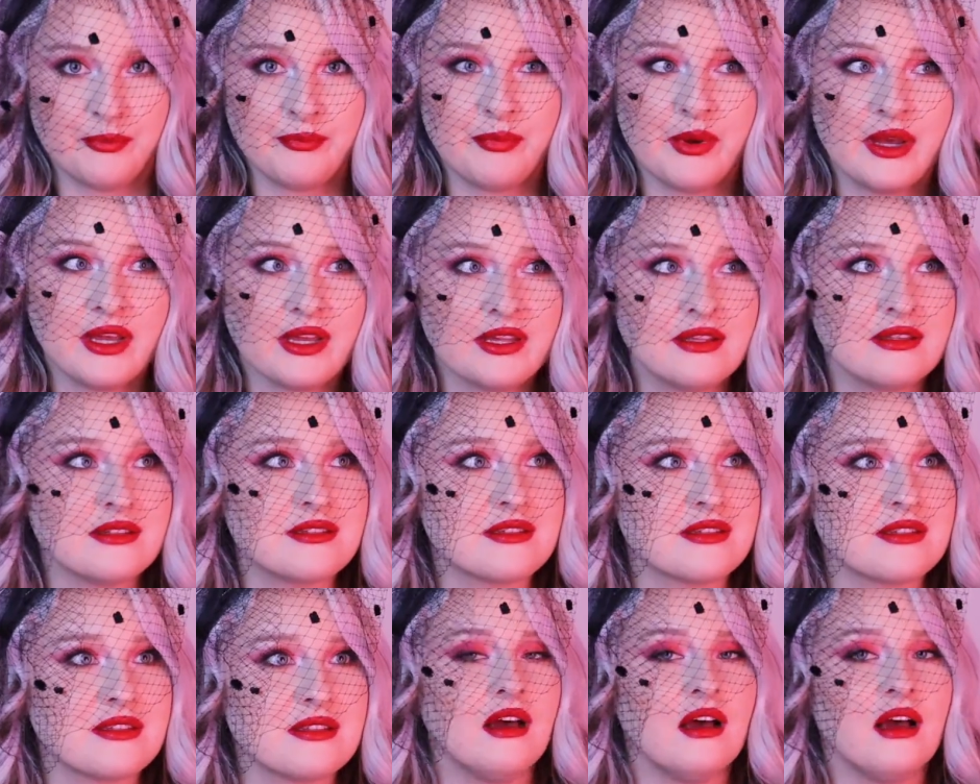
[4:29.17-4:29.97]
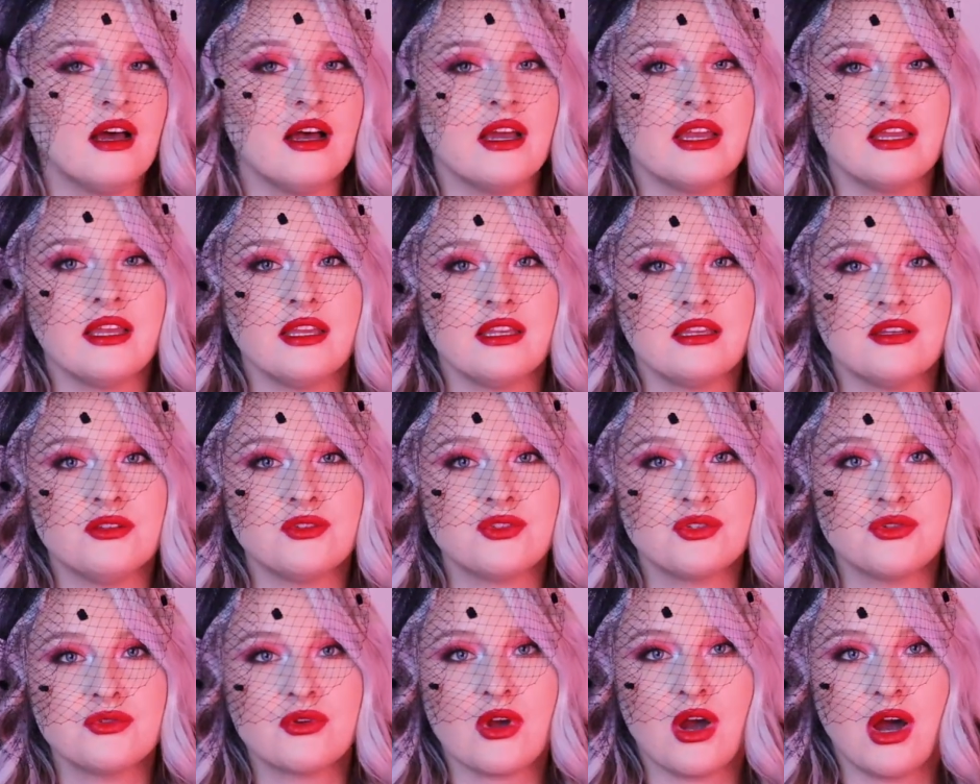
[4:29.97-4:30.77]
but I
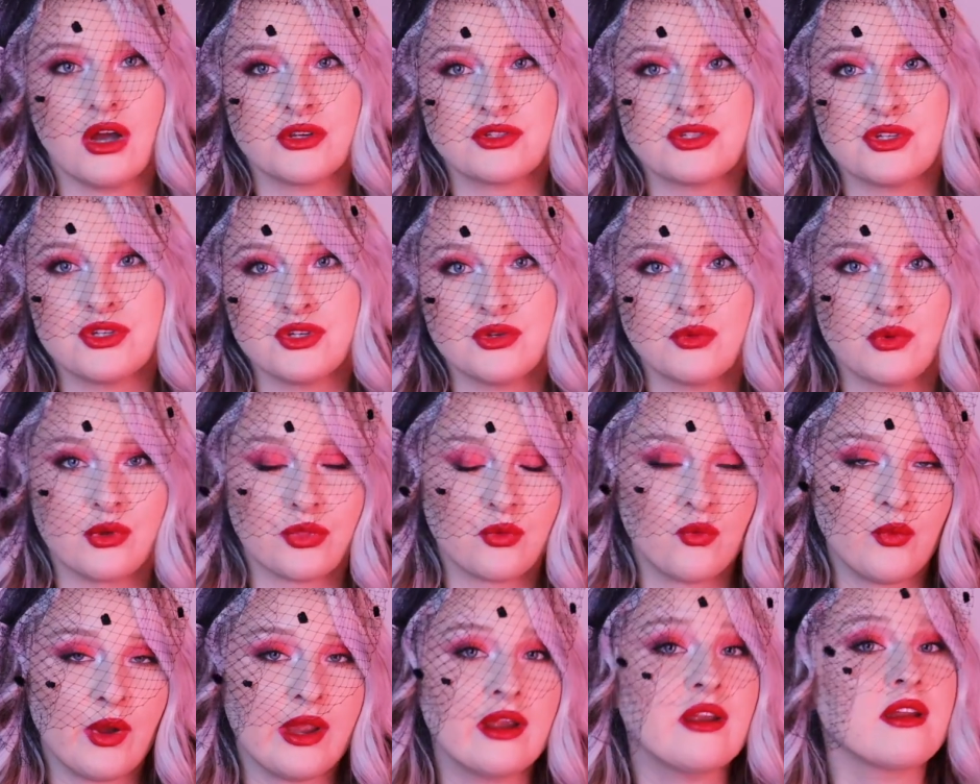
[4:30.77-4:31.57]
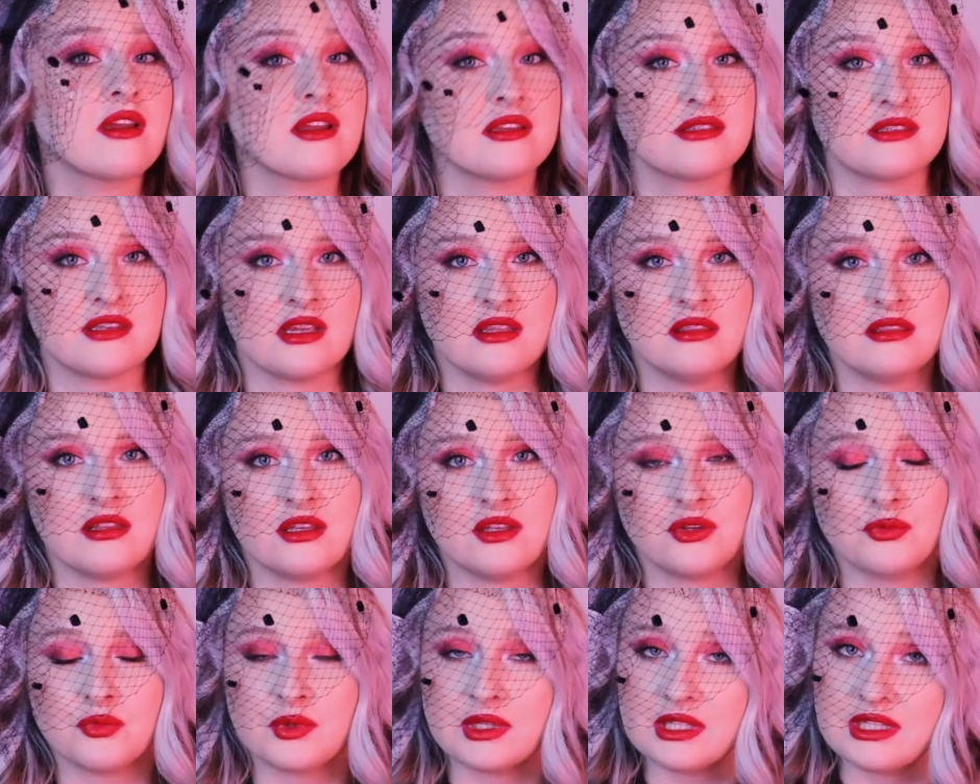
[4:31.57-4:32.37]
do caution you with wearing a scent that
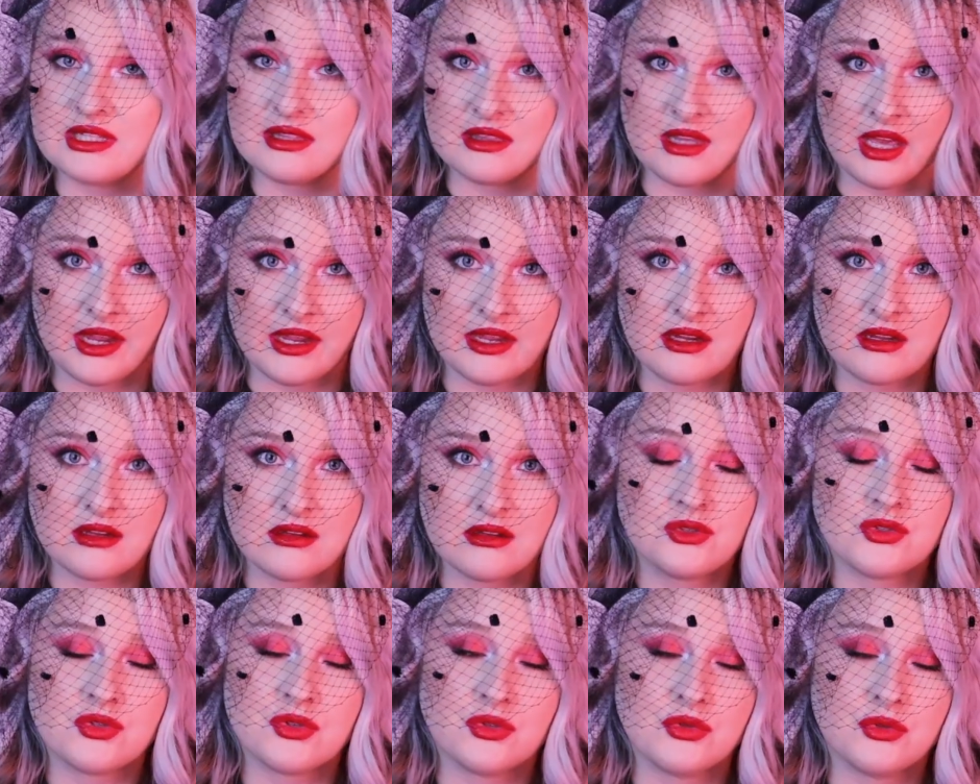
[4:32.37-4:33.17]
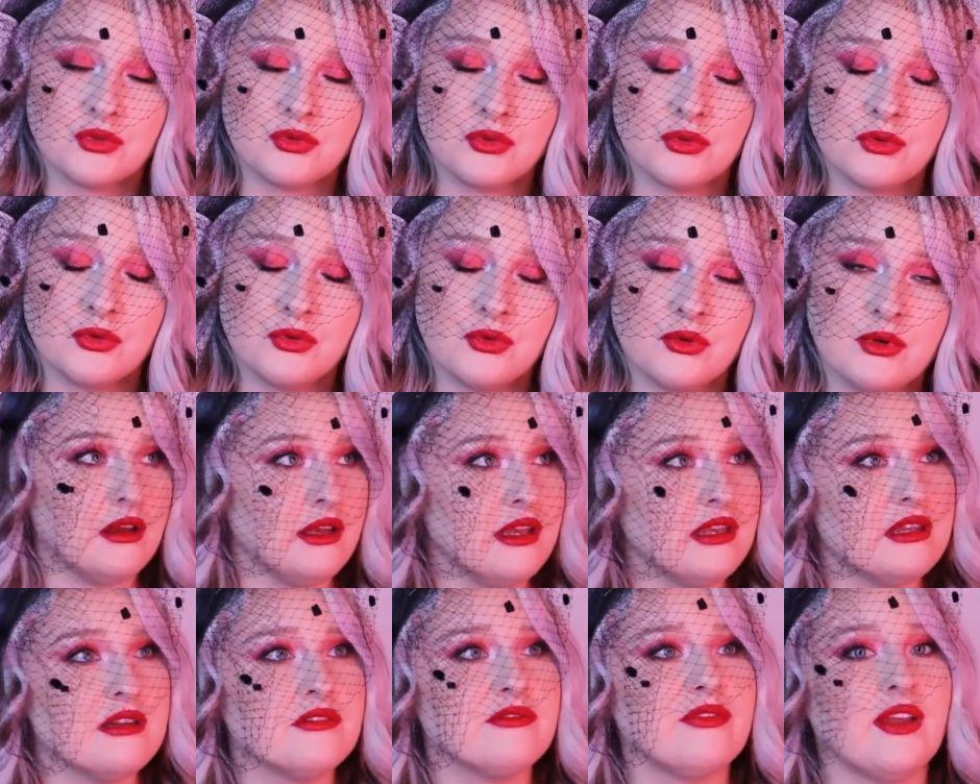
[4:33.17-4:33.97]
you really like to
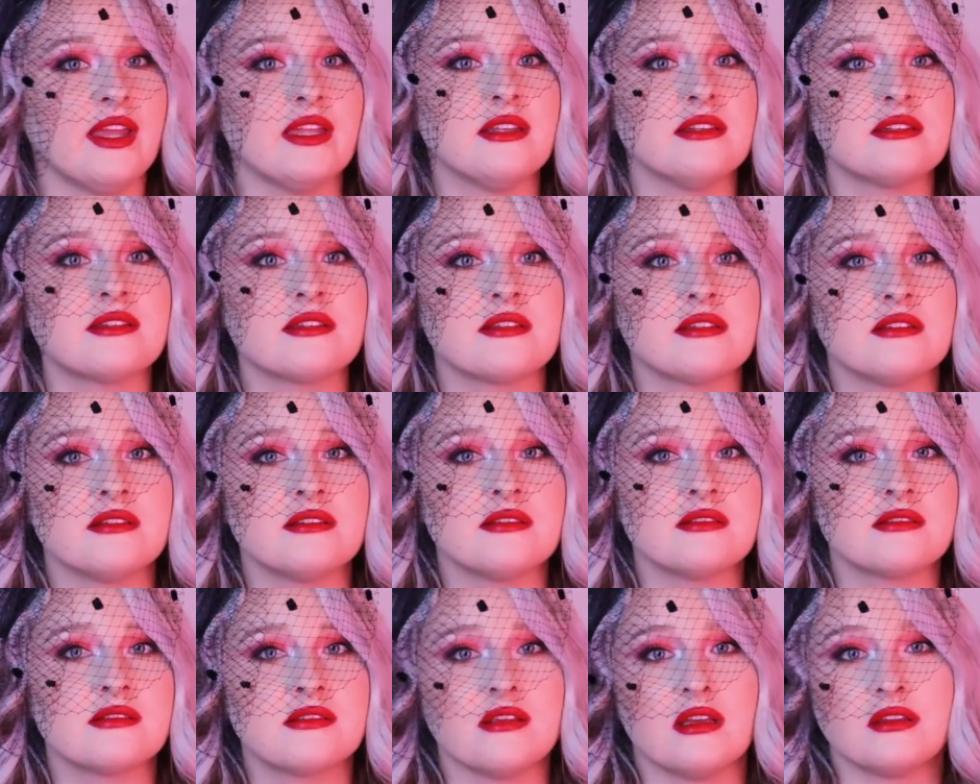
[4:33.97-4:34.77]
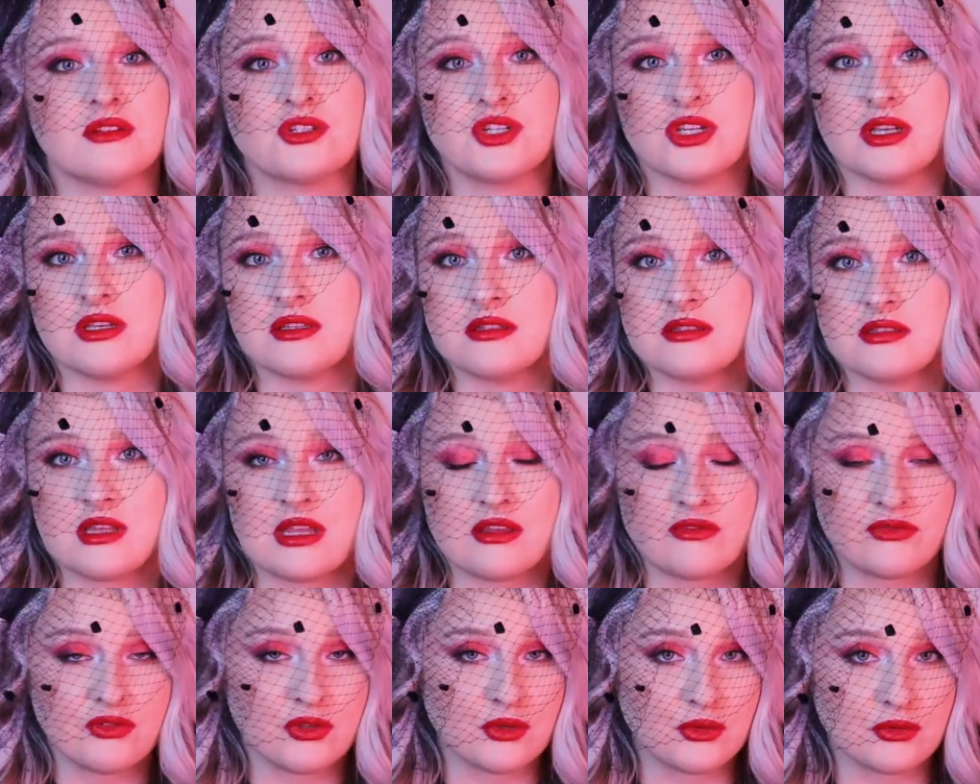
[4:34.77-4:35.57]
an event such as a
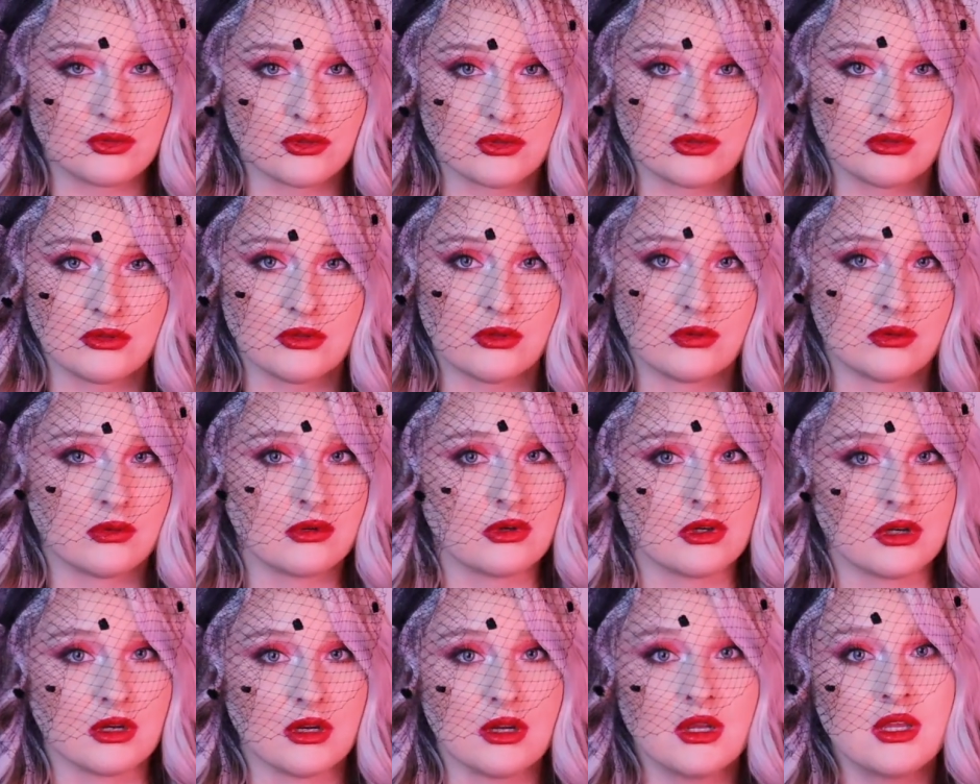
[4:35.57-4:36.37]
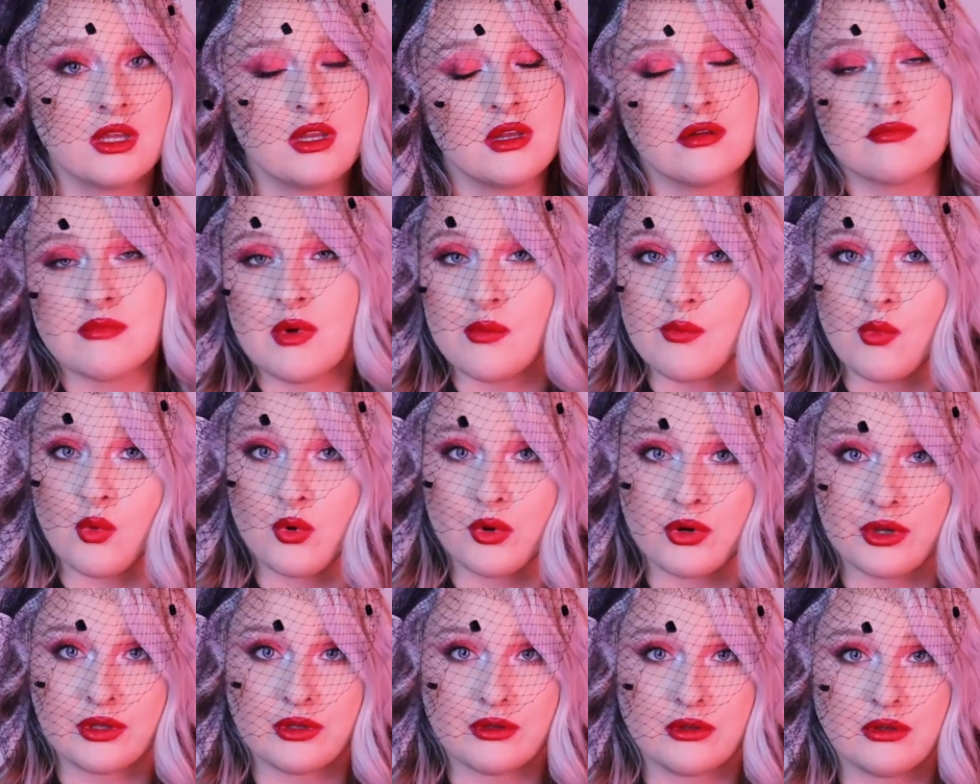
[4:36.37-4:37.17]
funeral or
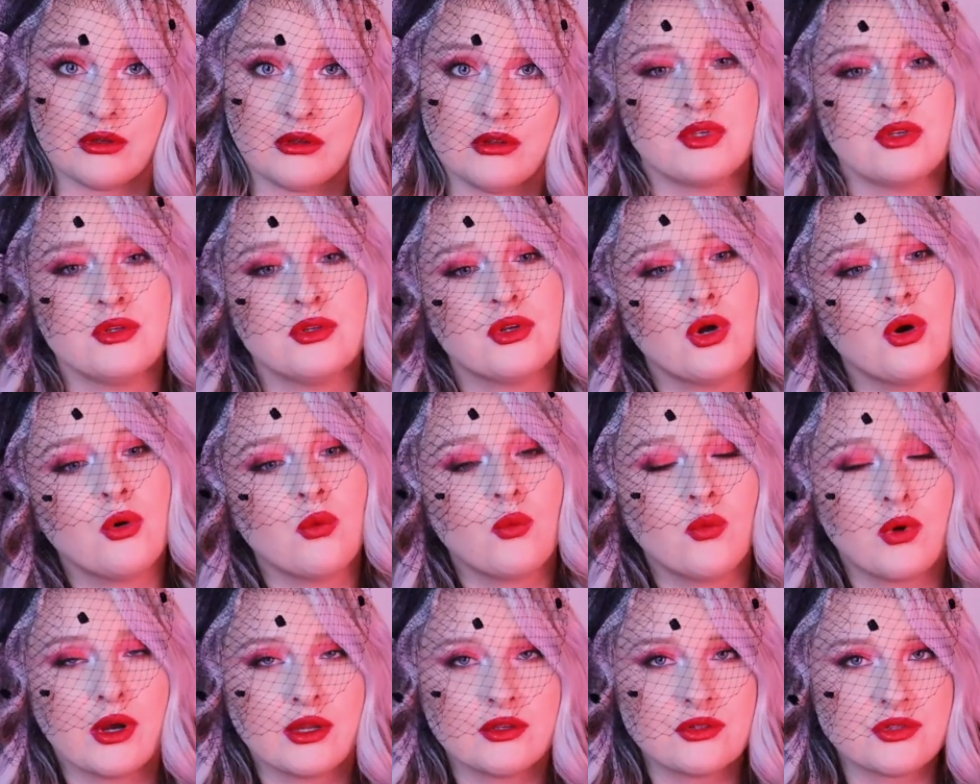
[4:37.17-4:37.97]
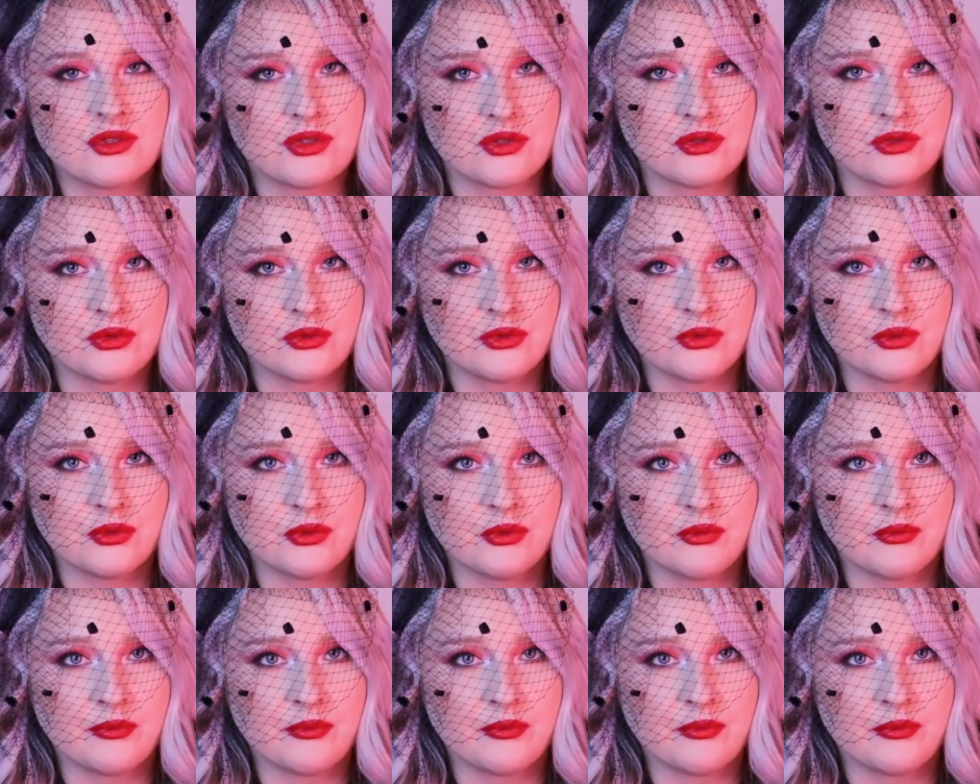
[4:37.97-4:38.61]
memorial. You don't want to